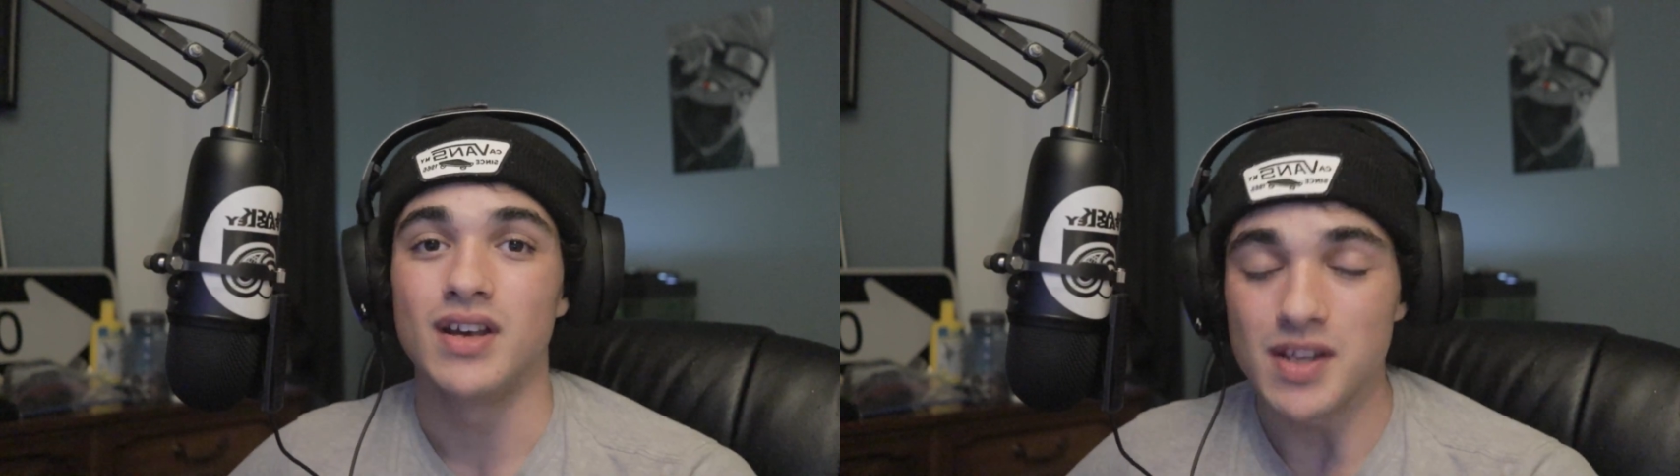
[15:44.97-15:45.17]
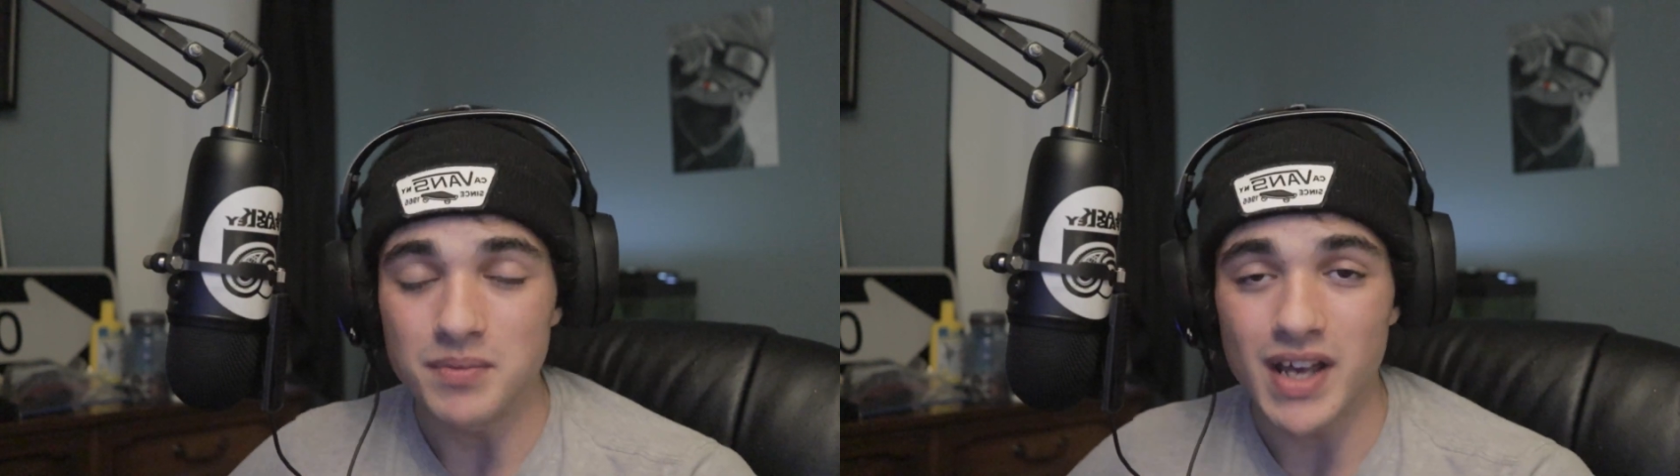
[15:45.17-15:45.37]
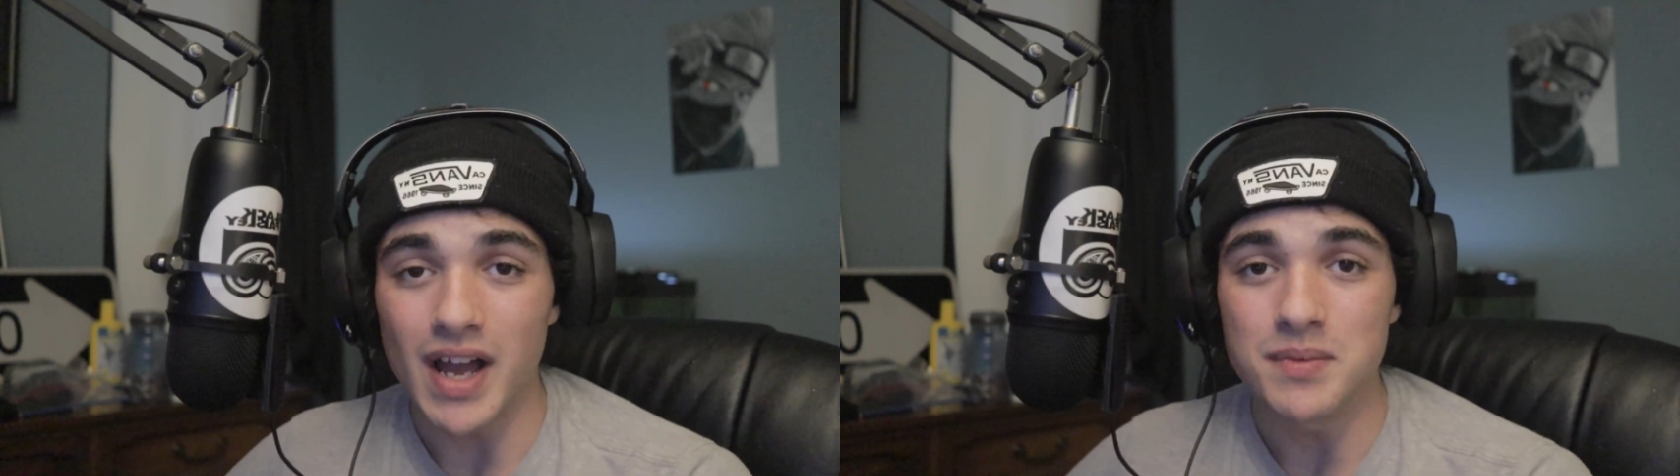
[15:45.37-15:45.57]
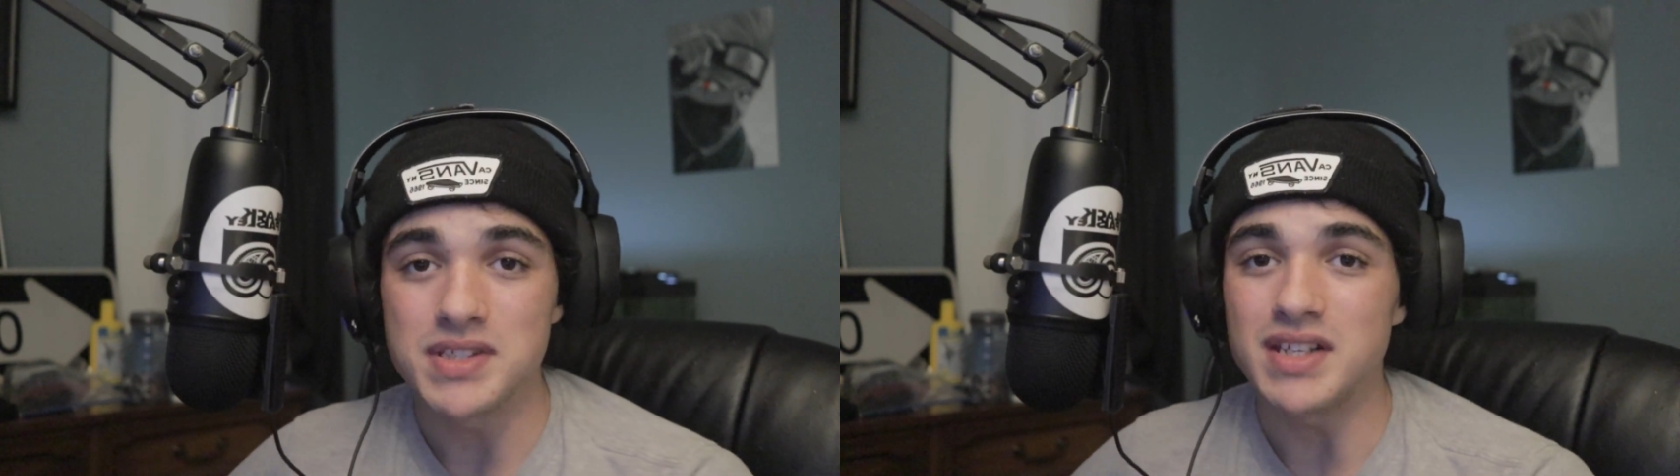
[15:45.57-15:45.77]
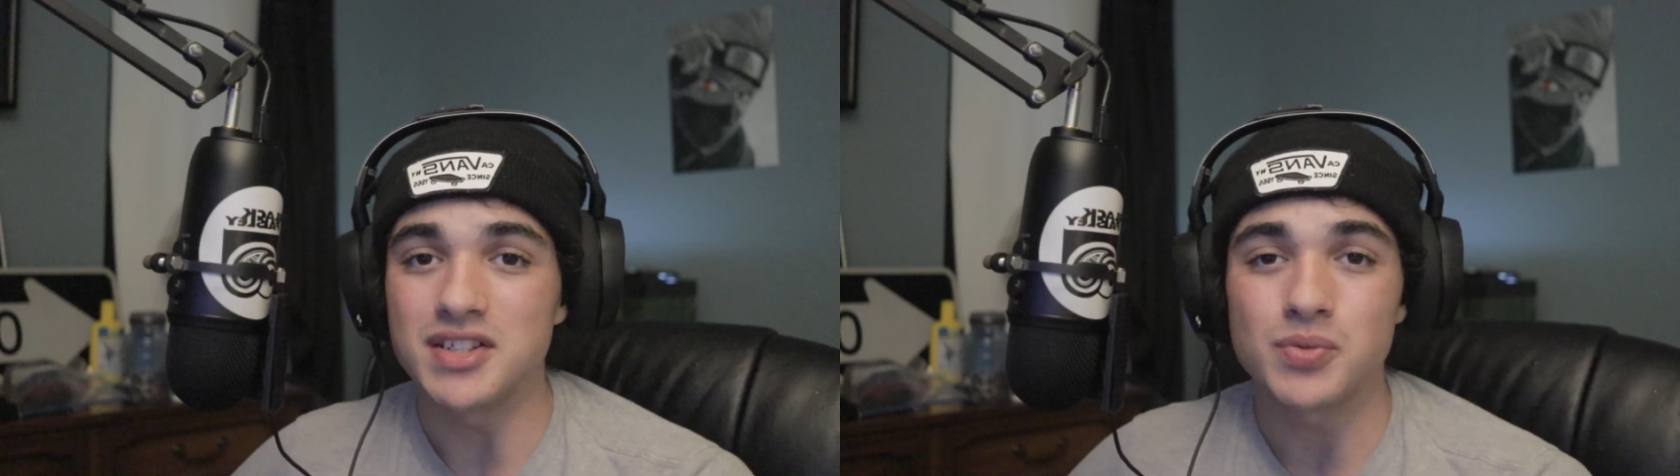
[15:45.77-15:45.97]

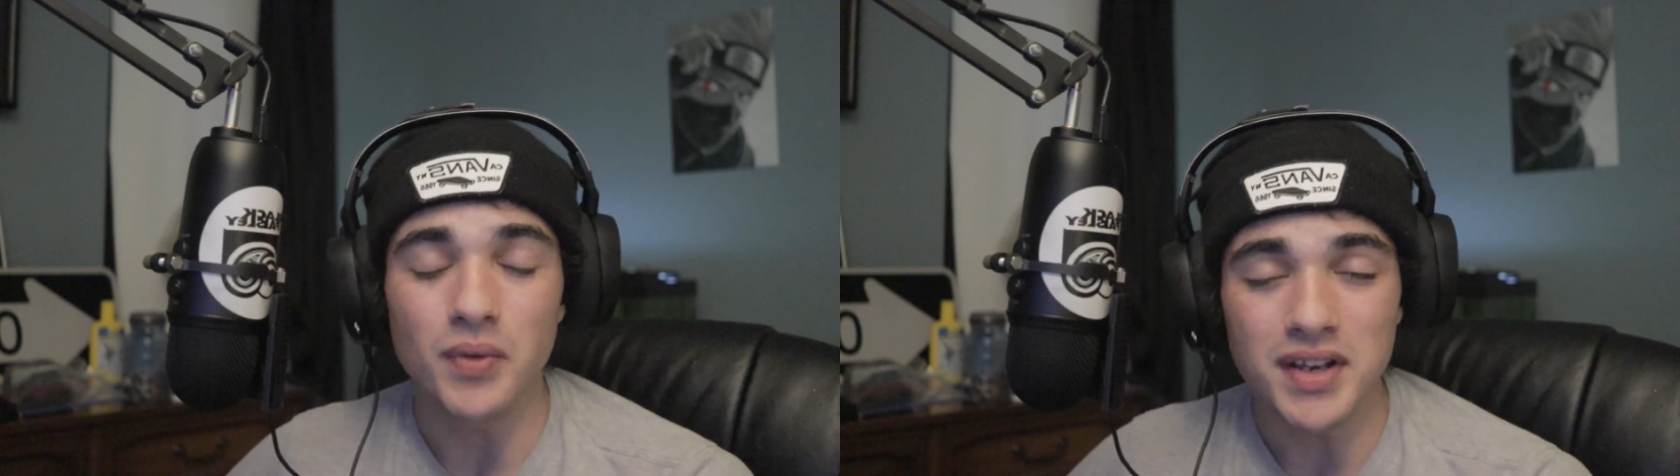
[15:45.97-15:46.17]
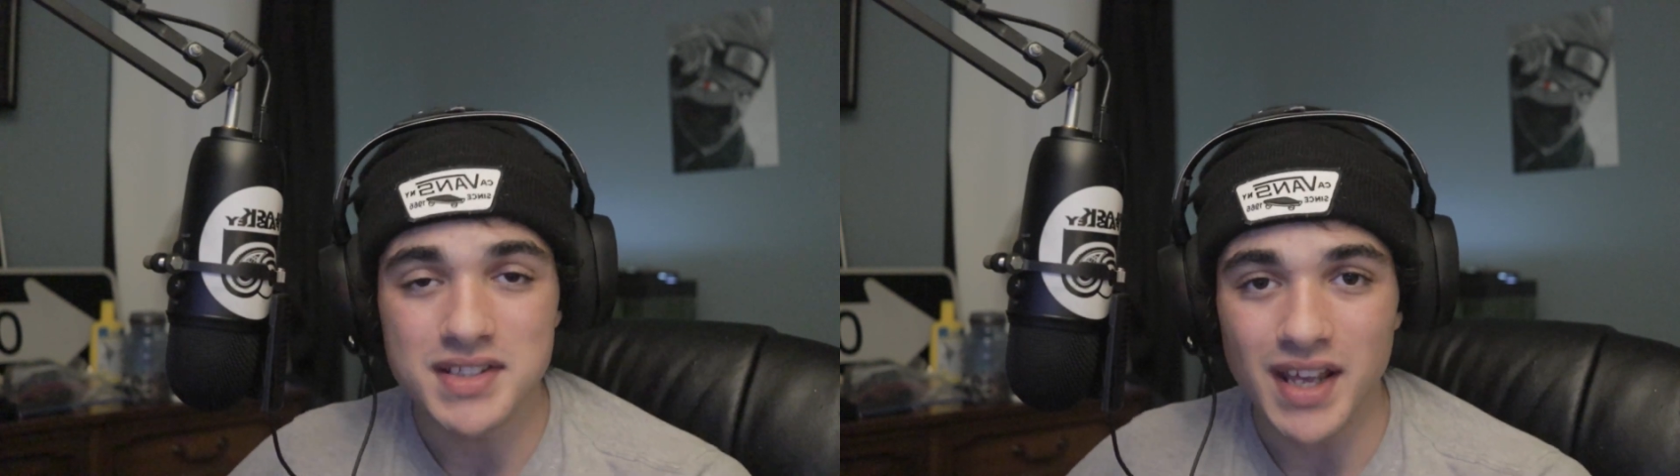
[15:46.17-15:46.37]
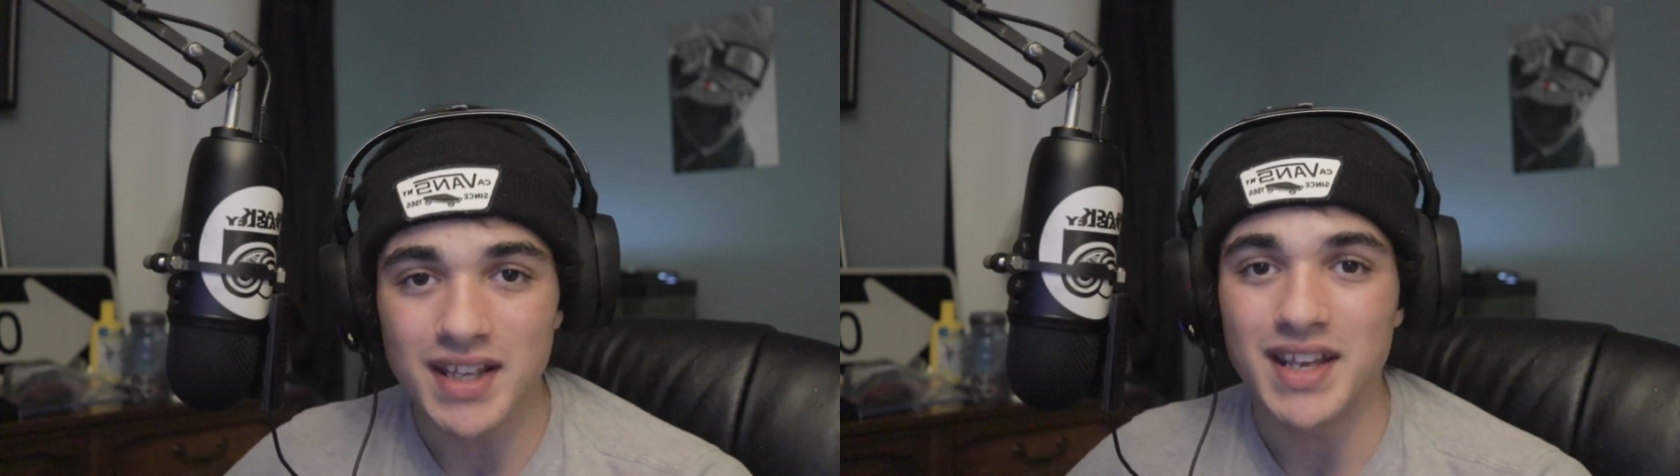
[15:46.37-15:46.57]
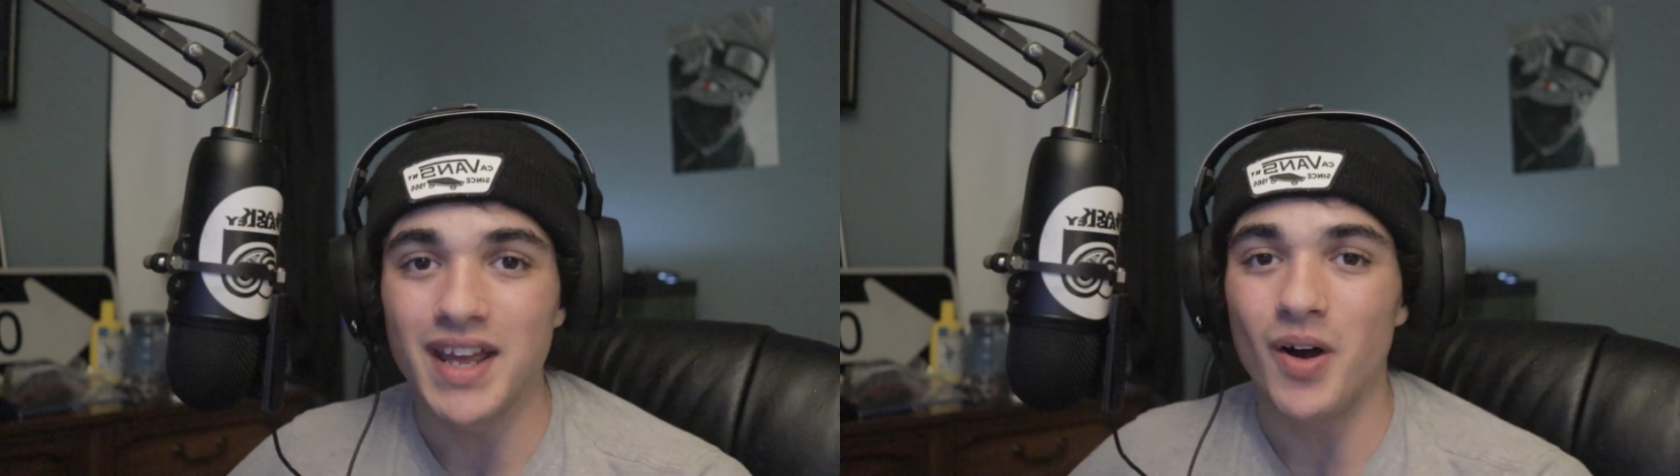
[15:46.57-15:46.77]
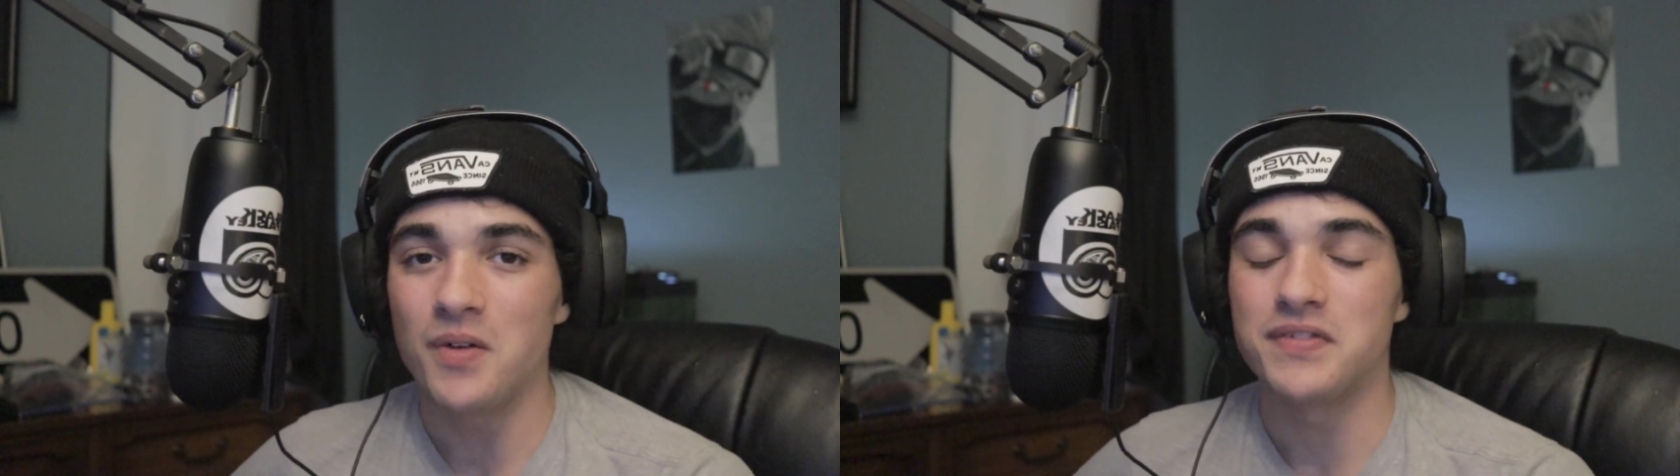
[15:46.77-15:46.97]
Sometimes they just want to take a
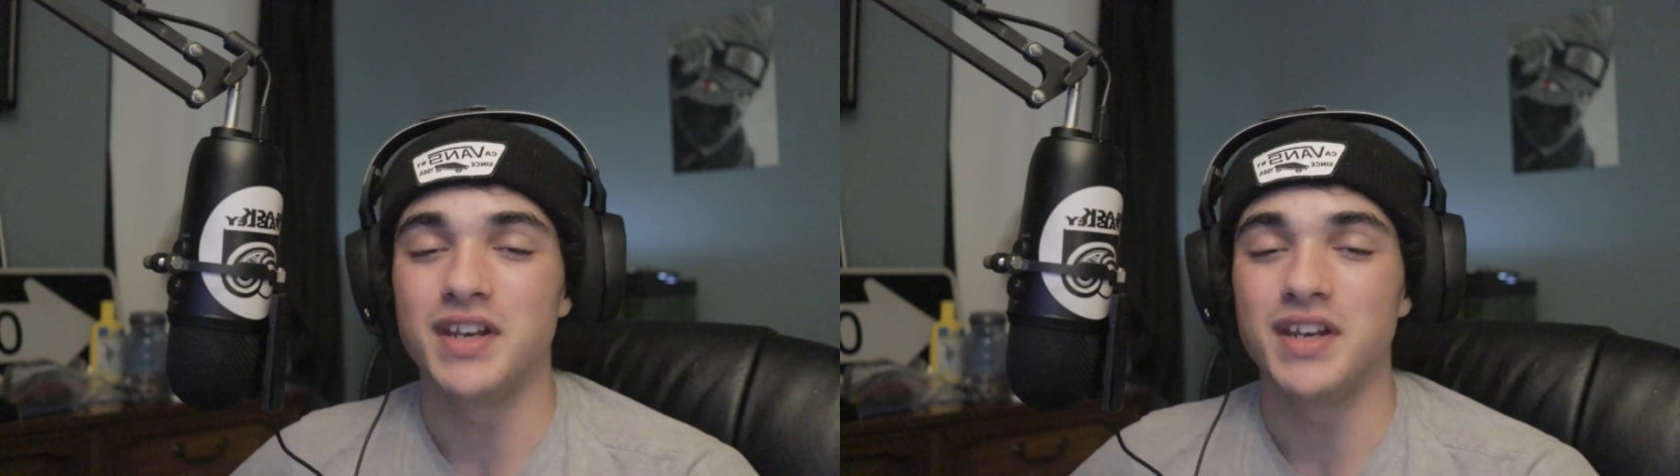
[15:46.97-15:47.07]
day off.